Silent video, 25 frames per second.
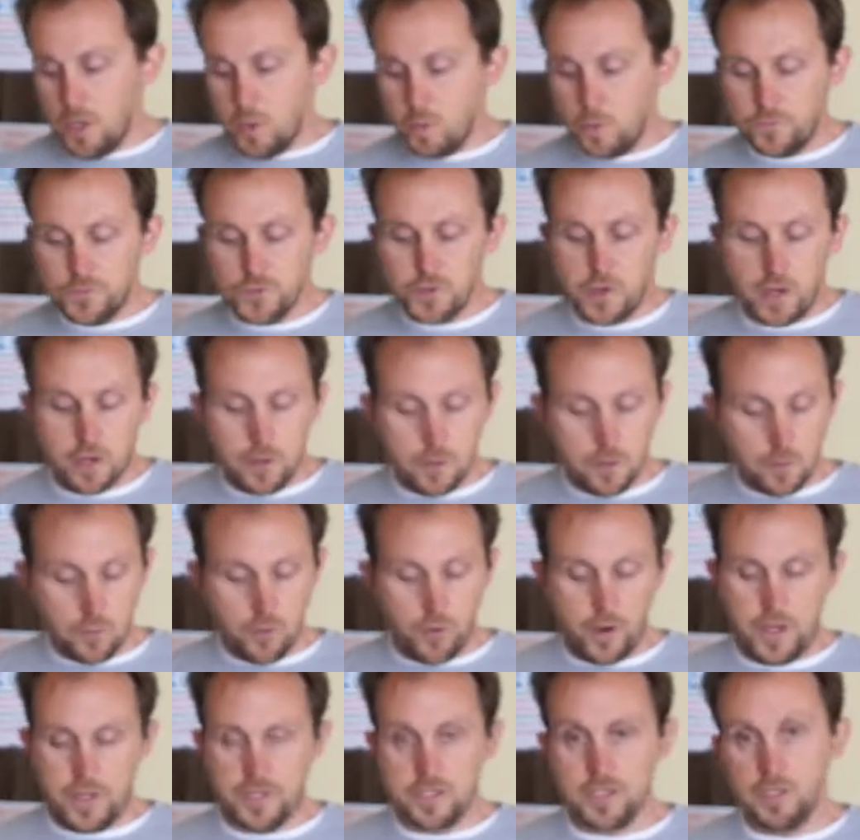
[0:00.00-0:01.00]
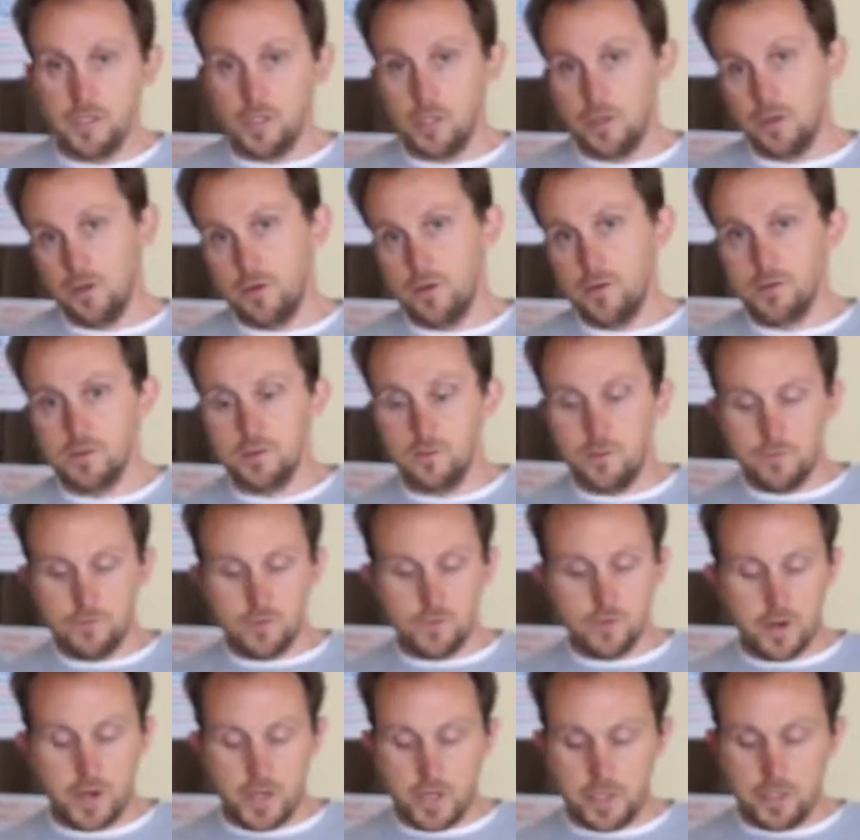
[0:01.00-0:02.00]
We've tried other brands at Lowe's. We've
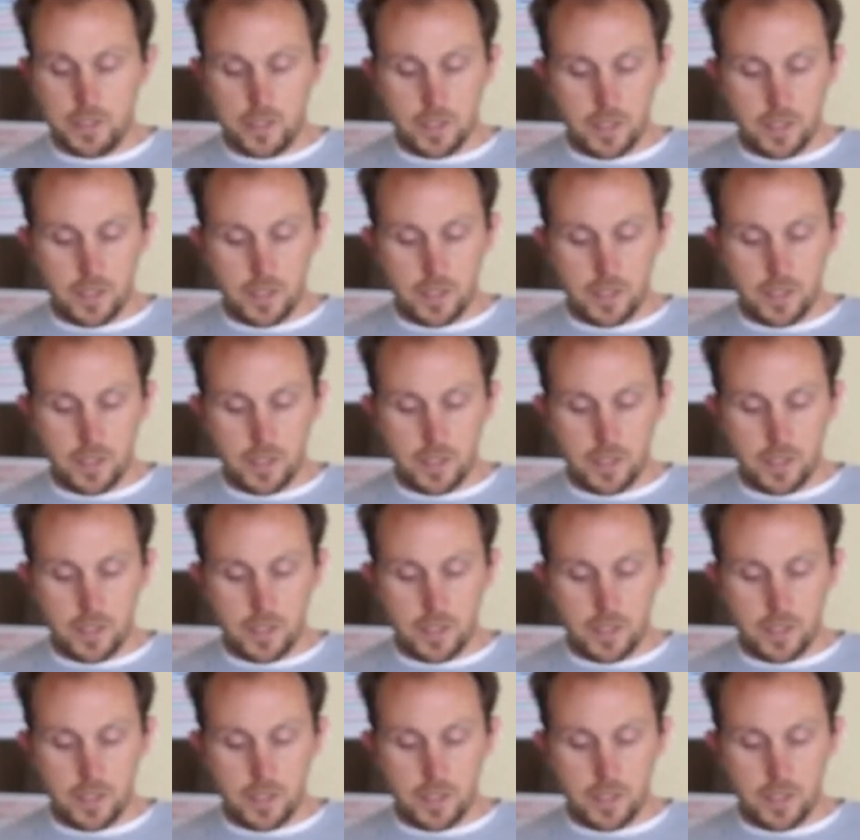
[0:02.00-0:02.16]
tried